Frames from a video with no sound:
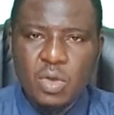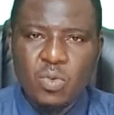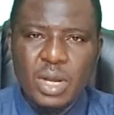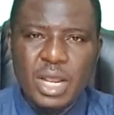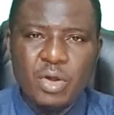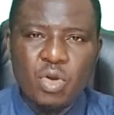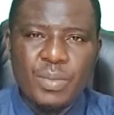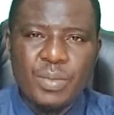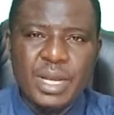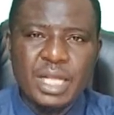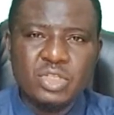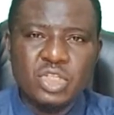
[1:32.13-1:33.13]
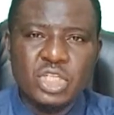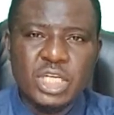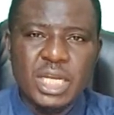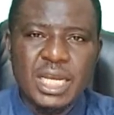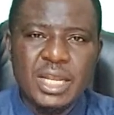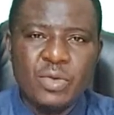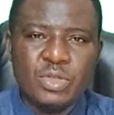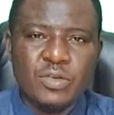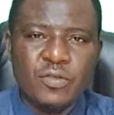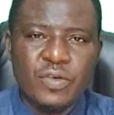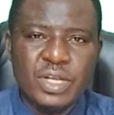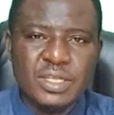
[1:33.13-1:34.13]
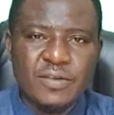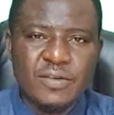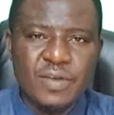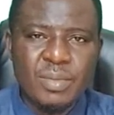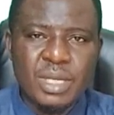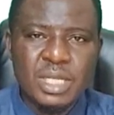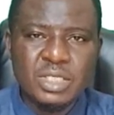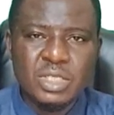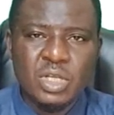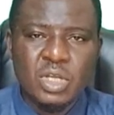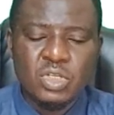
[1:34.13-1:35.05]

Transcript: While I recommend that you share the link with your friends and families